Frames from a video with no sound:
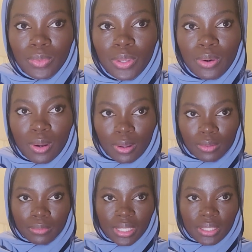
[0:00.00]
We
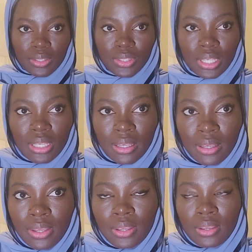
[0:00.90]
all make it to Jannah.
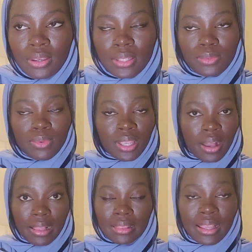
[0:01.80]
Because
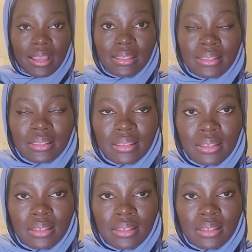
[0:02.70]
regardless,